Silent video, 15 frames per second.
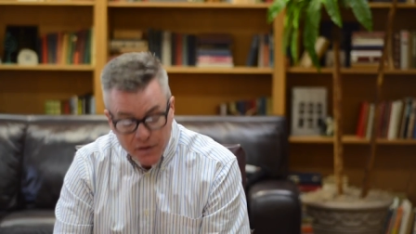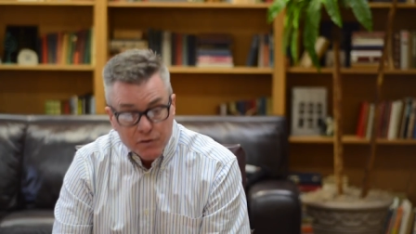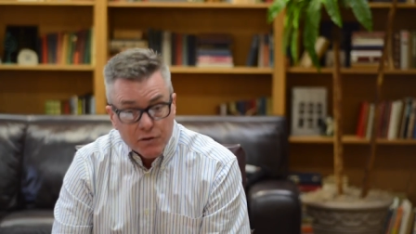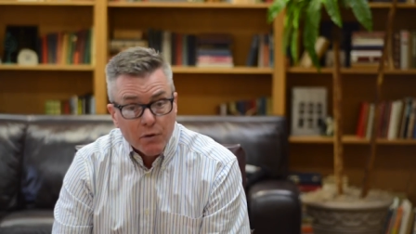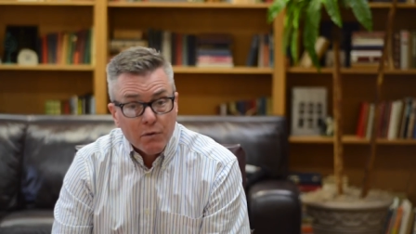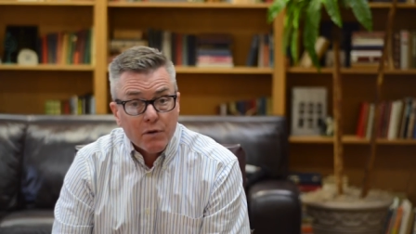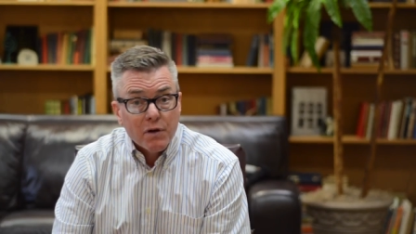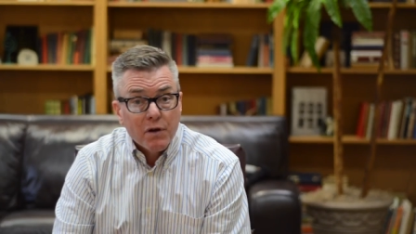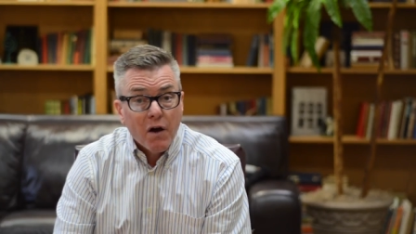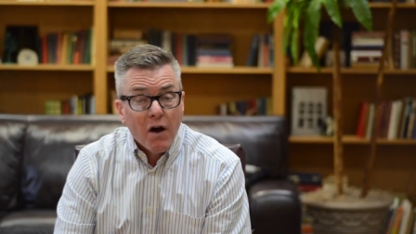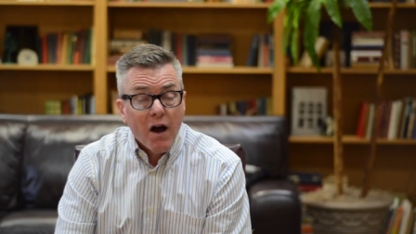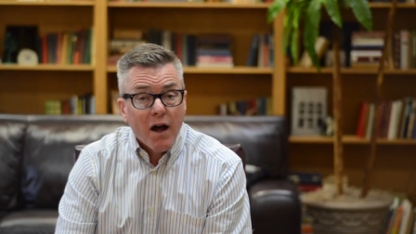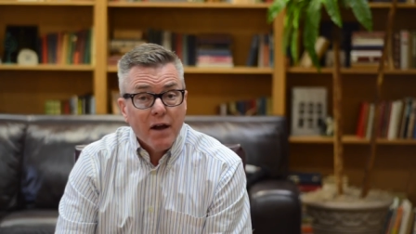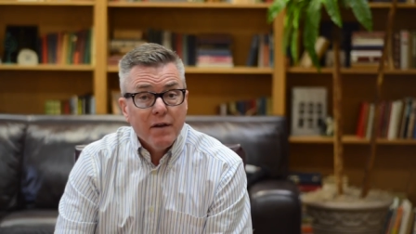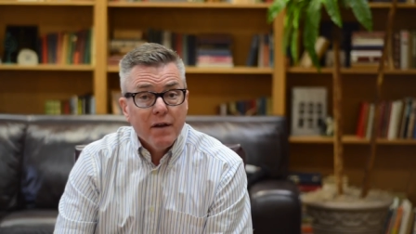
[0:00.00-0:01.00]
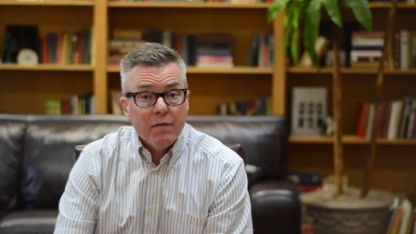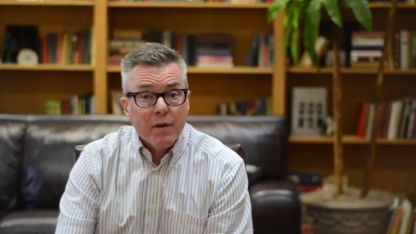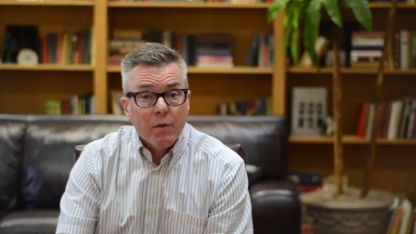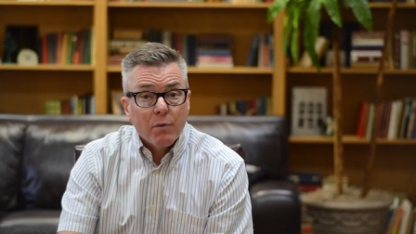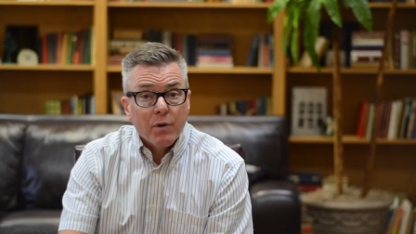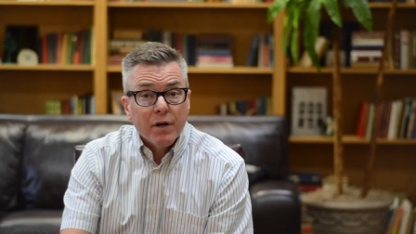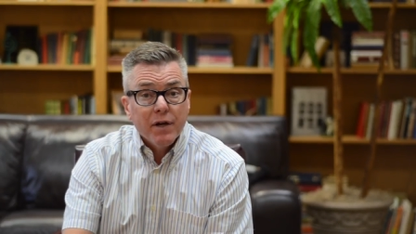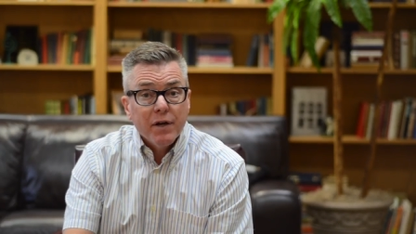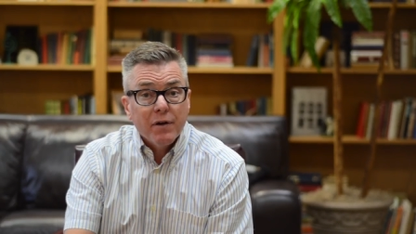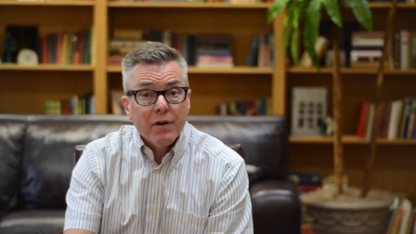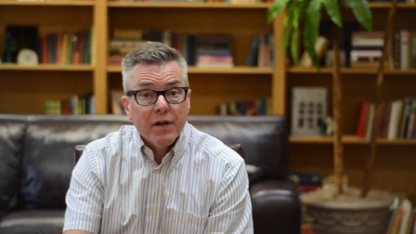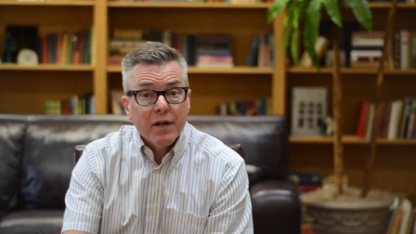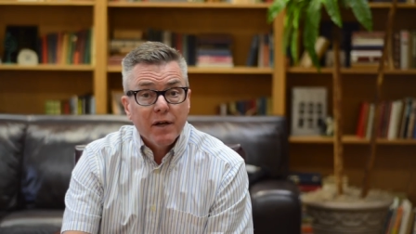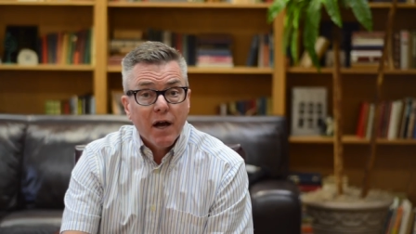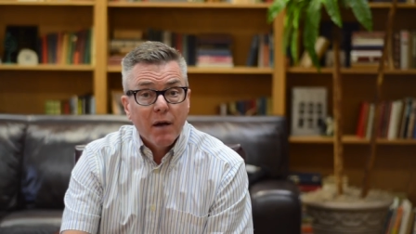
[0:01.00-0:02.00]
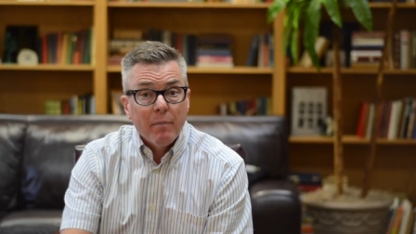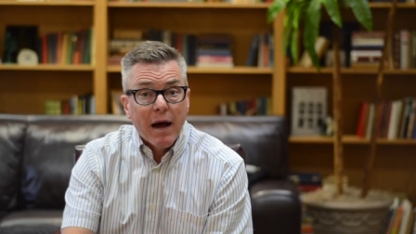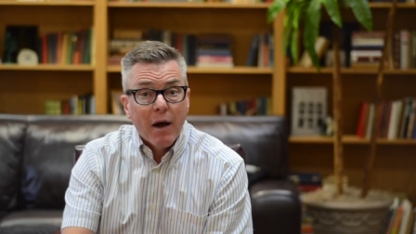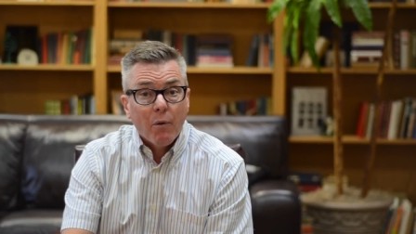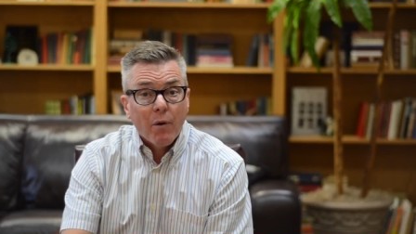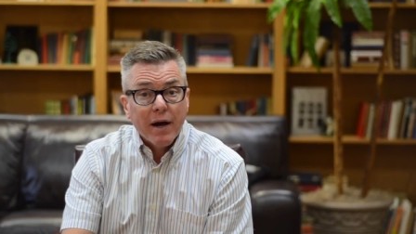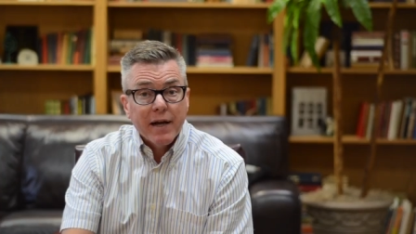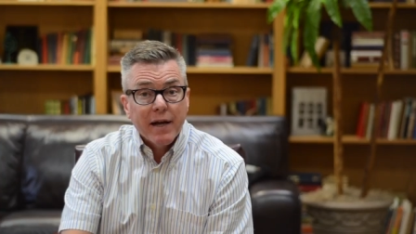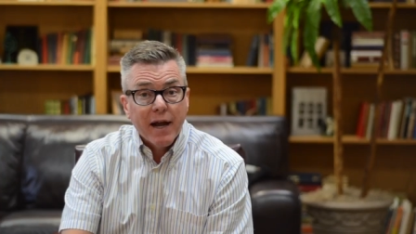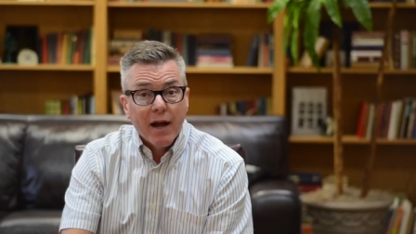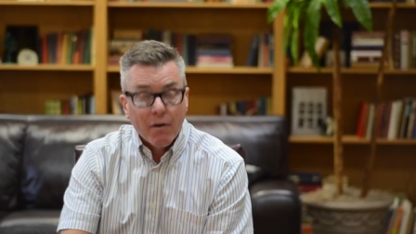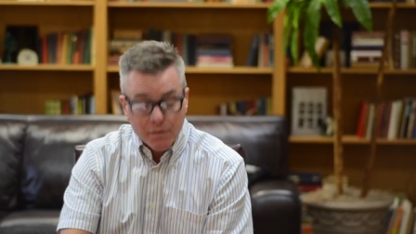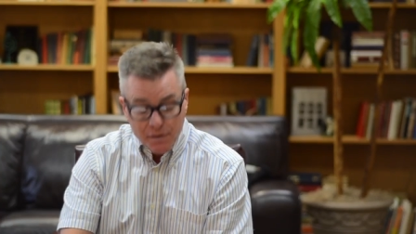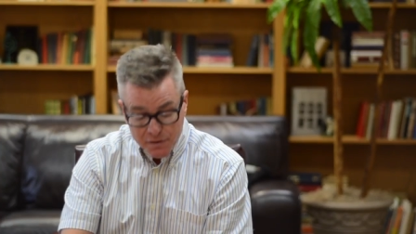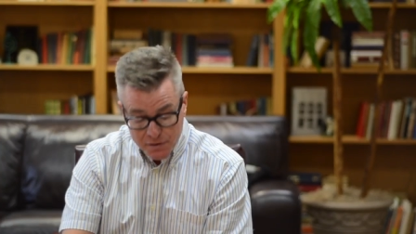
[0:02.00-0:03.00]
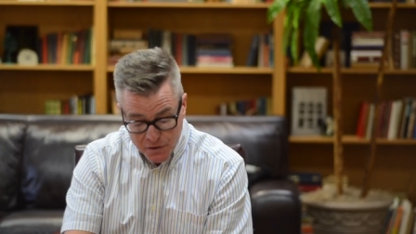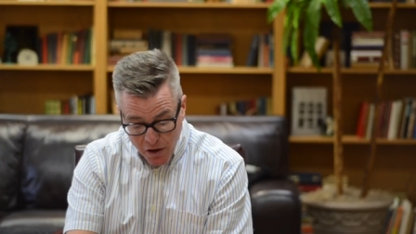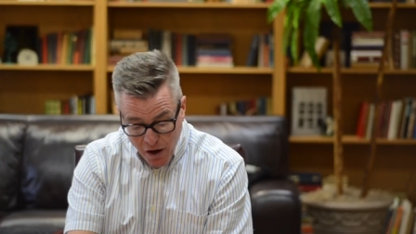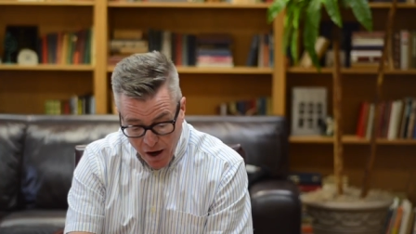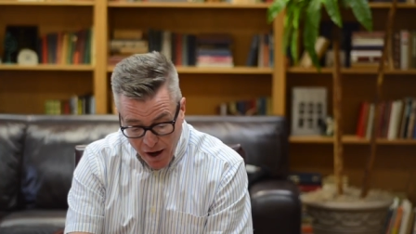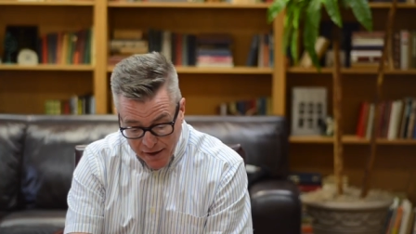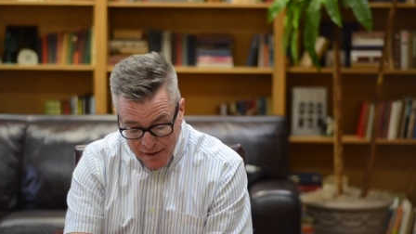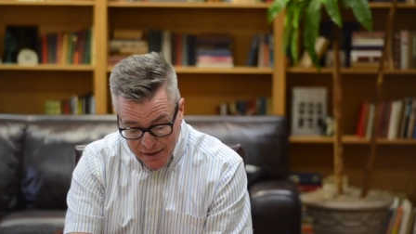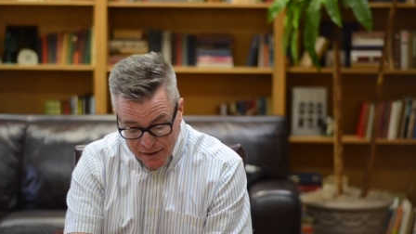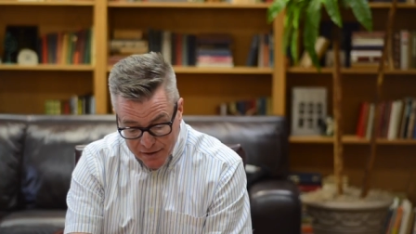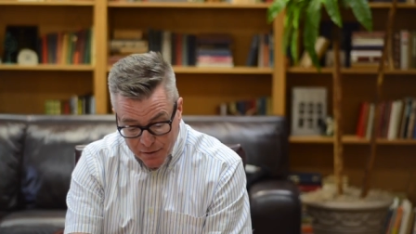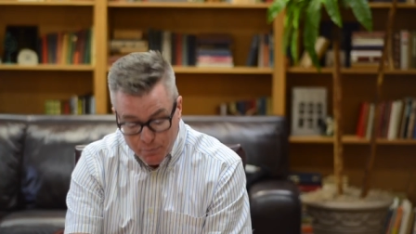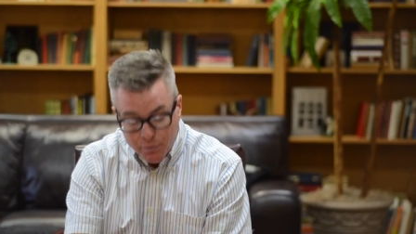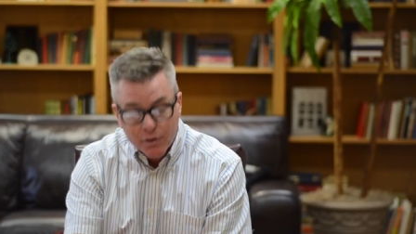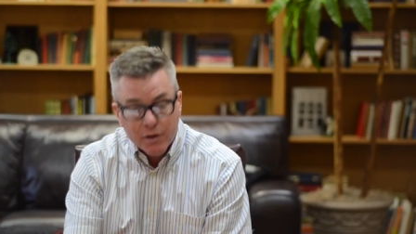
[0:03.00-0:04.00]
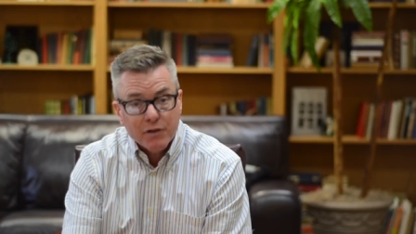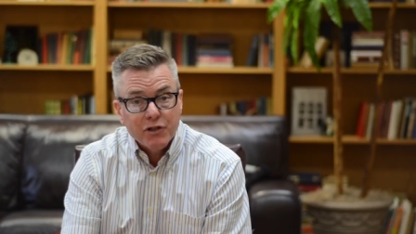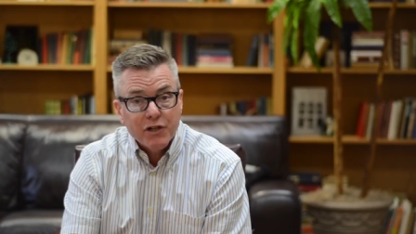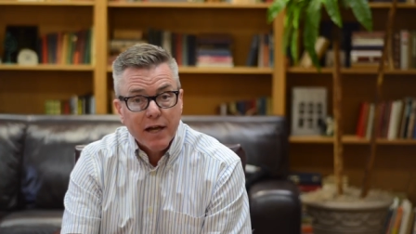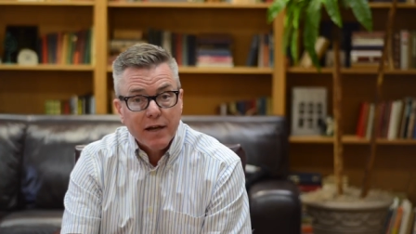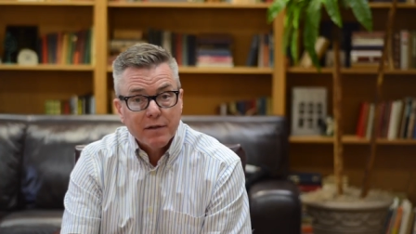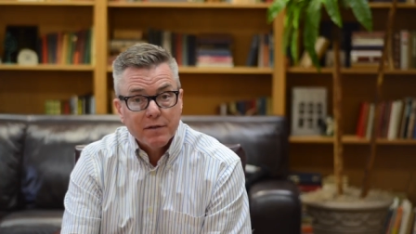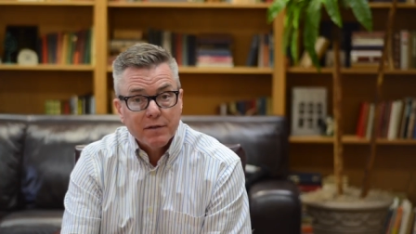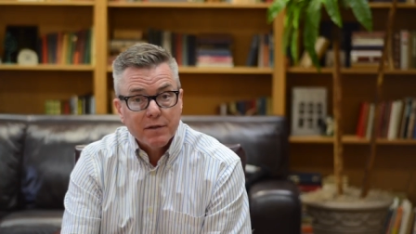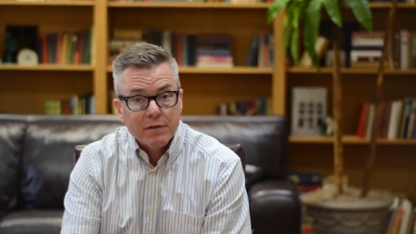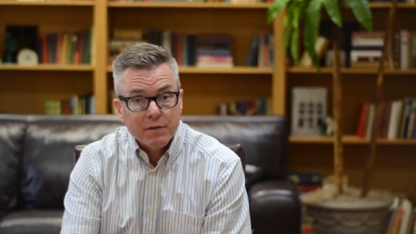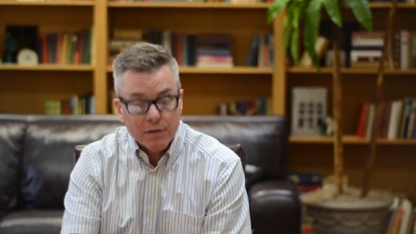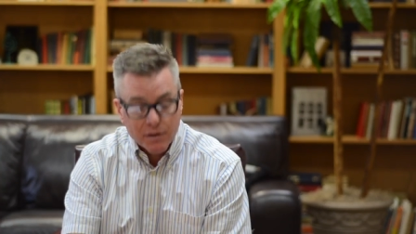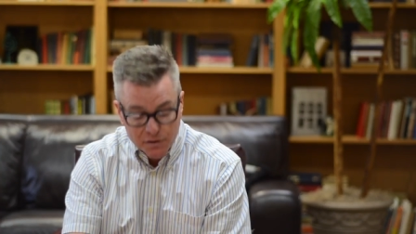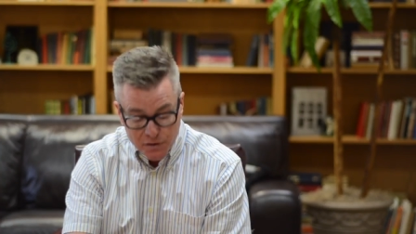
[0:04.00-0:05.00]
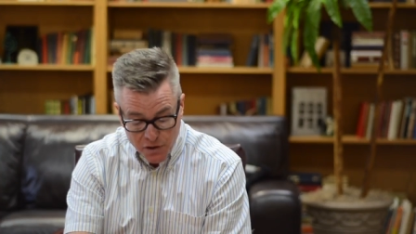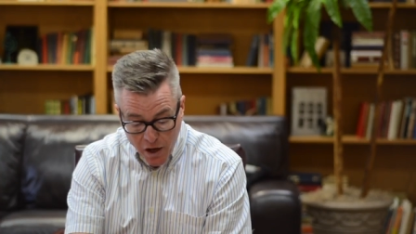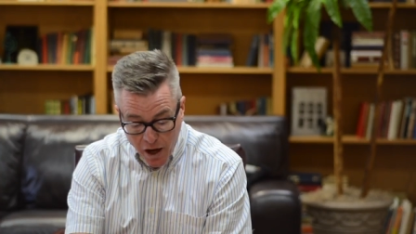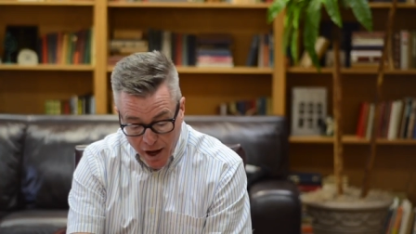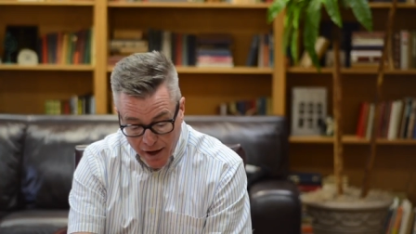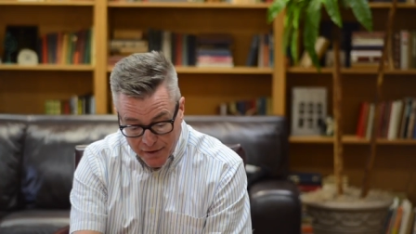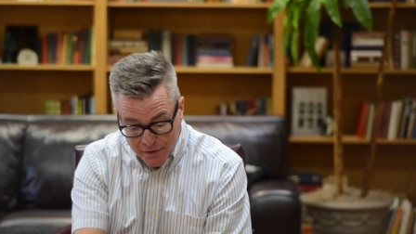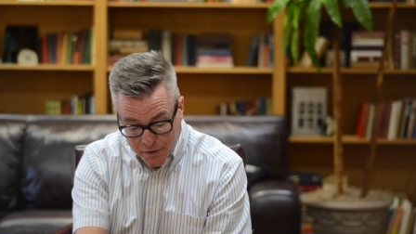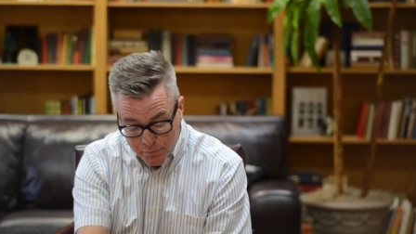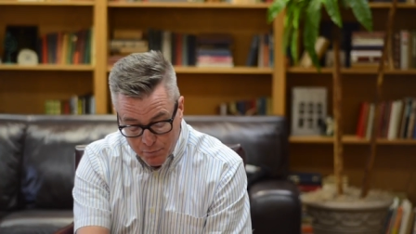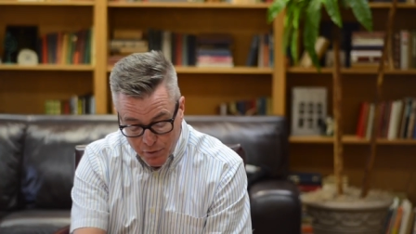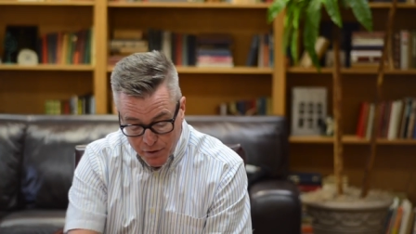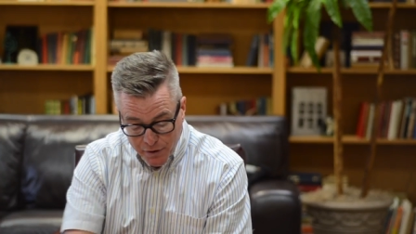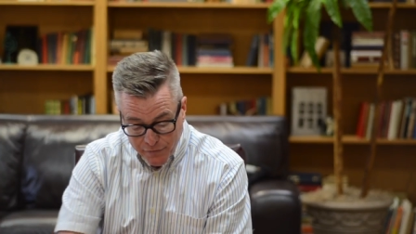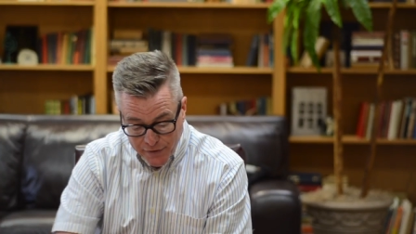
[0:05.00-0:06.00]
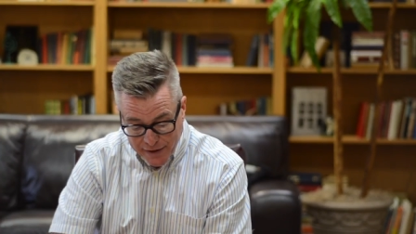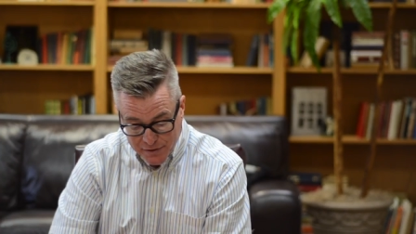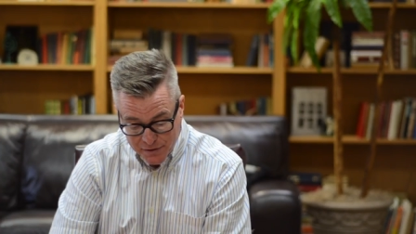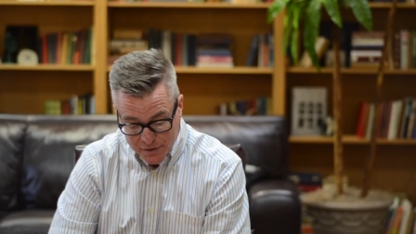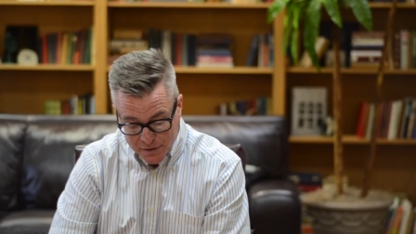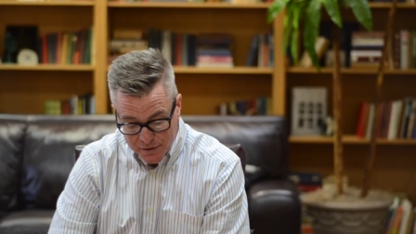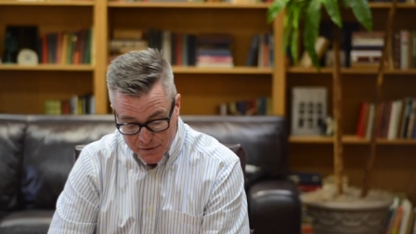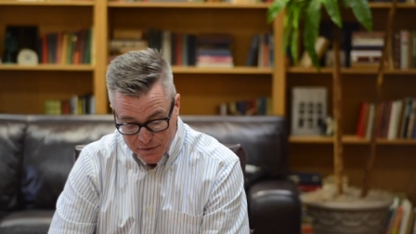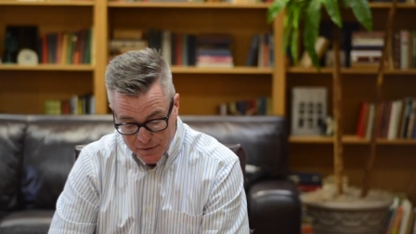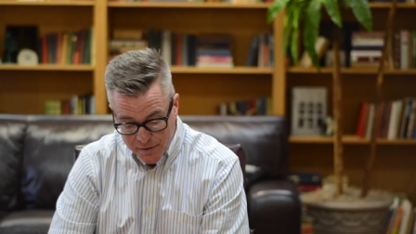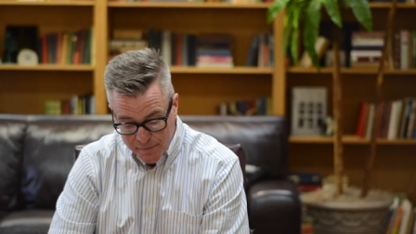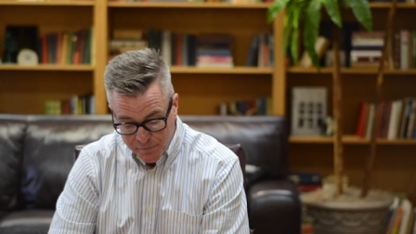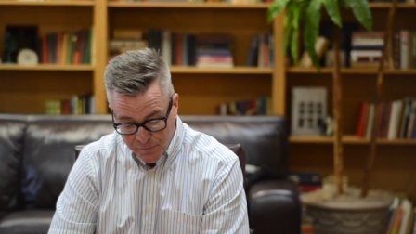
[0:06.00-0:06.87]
So, the God that we're hearing about right now, this God in the book of Genesis, this God in the book of Exodus,